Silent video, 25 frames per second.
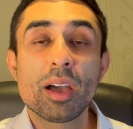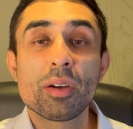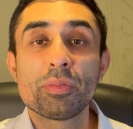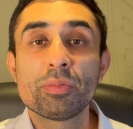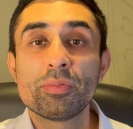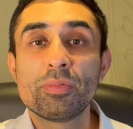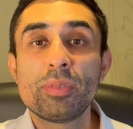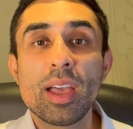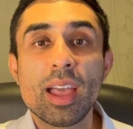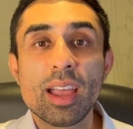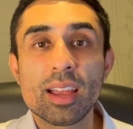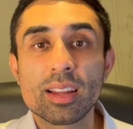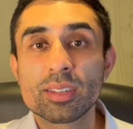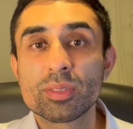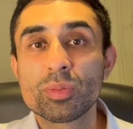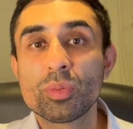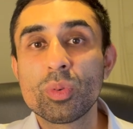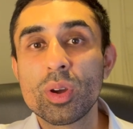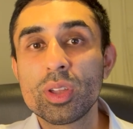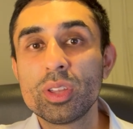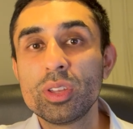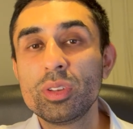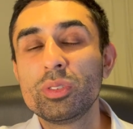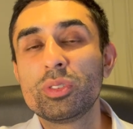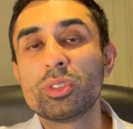affect
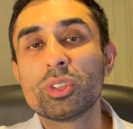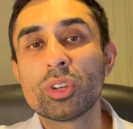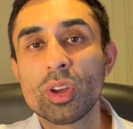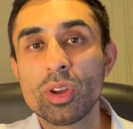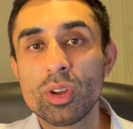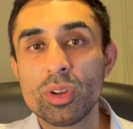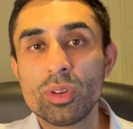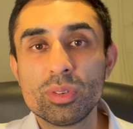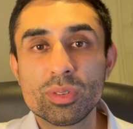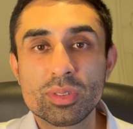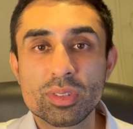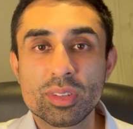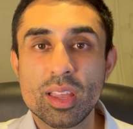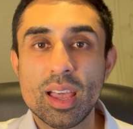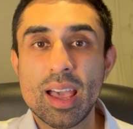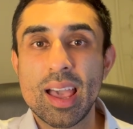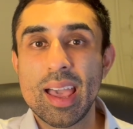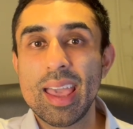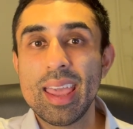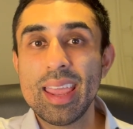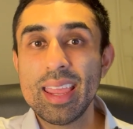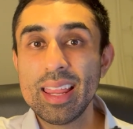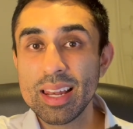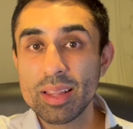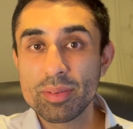what you chose at
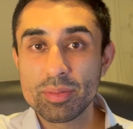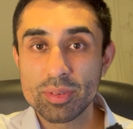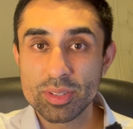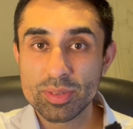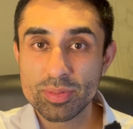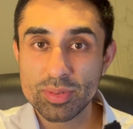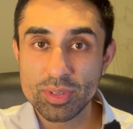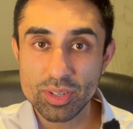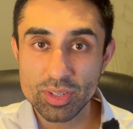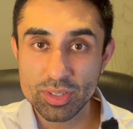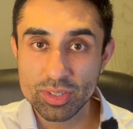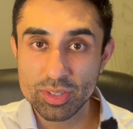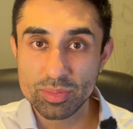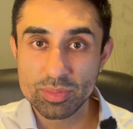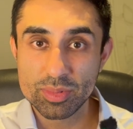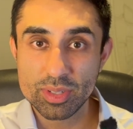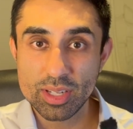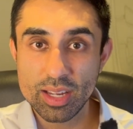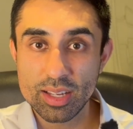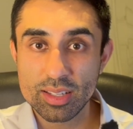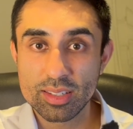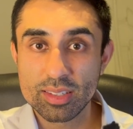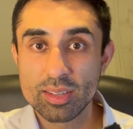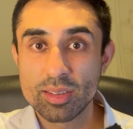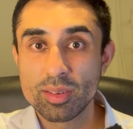A-levels for your
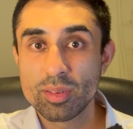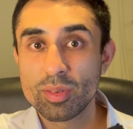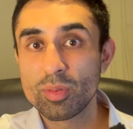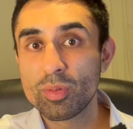subjects?